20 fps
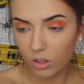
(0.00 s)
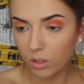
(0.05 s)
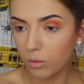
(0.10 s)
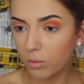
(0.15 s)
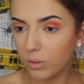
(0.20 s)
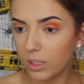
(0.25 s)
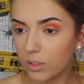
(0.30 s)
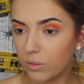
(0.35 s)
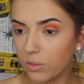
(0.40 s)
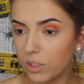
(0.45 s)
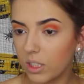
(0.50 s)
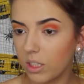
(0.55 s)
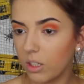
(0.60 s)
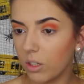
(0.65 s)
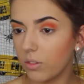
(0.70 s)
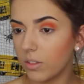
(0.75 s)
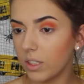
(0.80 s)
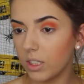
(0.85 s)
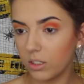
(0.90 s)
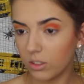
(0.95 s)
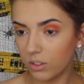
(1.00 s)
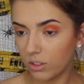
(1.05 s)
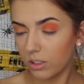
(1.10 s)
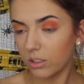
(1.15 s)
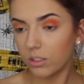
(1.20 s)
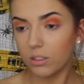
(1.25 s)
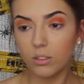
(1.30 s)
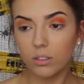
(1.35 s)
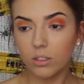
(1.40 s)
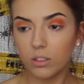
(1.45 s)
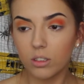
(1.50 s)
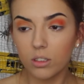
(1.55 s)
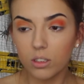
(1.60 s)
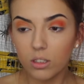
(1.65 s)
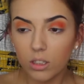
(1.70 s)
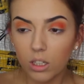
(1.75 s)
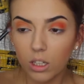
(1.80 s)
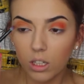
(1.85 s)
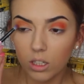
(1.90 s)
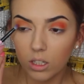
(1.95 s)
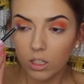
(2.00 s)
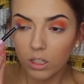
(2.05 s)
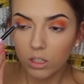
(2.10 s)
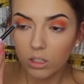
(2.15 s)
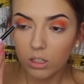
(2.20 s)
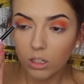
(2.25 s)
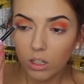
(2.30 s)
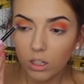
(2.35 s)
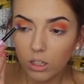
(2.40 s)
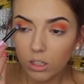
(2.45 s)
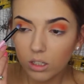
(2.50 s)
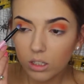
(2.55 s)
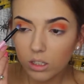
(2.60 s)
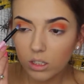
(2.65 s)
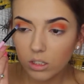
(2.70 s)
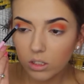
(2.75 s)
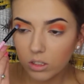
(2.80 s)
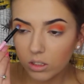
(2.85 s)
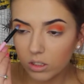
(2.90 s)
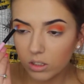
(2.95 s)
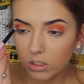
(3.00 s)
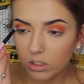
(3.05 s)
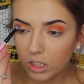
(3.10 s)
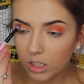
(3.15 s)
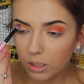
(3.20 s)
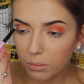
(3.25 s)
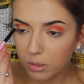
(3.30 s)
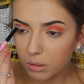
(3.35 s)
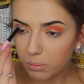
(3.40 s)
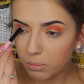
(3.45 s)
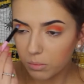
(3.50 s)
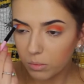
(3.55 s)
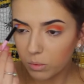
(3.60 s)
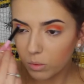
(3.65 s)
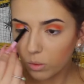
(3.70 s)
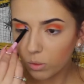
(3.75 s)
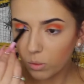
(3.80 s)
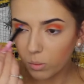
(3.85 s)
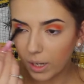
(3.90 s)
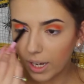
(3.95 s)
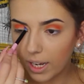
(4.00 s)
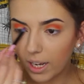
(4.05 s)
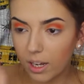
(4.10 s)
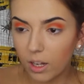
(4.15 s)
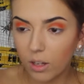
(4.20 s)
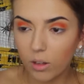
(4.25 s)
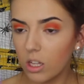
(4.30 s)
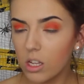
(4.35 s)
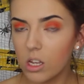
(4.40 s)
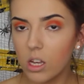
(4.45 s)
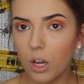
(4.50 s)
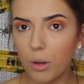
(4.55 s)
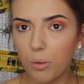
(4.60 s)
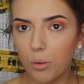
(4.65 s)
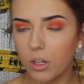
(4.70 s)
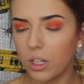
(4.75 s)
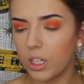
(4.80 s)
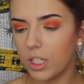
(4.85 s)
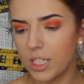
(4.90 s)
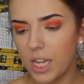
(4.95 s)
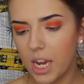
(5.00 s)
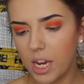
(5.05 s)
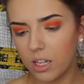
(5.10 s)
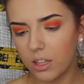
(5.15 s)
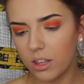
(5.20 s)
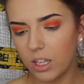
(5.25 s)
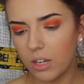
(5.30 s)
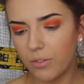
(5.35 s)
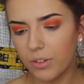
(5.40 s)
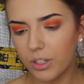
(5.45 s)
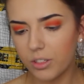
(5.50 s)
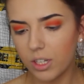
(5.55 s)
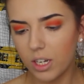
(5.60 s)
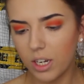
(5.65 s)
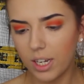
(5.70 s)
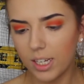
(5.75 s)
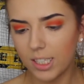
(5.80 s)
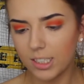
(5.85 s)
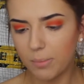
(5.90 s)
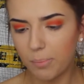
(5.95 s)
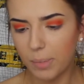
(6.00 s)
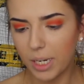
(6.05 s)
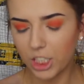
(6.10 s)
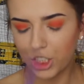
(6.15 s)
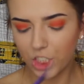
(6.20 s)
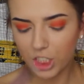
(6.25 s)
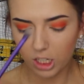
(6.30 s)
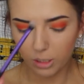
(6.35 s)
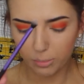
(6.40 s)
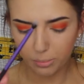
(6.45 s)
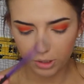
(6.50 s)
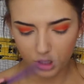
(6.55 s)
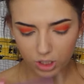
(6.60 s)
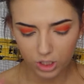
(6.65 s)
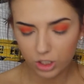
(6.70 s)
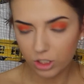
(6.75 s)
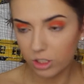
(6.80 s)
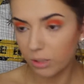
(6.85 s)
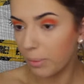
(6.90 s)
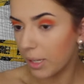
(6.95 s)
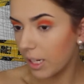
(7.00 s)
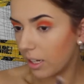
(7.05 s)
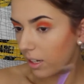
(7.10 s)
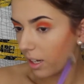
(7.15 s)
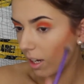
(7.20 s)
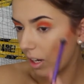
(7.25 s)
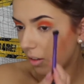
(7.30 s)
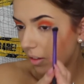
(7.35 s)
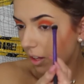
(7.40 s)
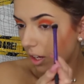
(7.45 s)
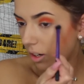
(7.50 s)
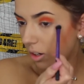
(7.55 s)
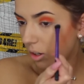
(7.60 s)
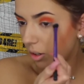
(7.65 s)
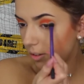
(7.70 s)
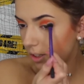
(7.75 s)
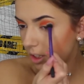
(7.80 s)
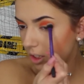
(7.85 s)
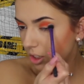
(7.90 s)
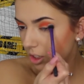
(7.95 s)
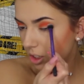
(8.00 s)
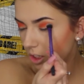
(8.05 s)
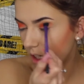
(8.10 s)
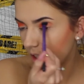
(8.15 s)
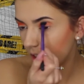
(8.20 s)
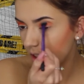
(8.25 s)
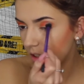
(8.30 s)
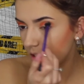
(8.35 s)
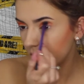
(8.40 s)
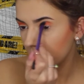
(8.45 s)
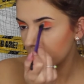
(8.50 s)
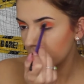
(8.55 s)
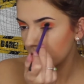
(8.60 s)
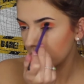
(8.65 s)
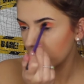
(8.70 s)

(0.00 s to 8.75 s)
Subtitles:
Oh, that's really orange. I'm going to do the same to... Oh, wow. I'm going to take the Real Techniques Base Shadow Brush to blend out that orange shade.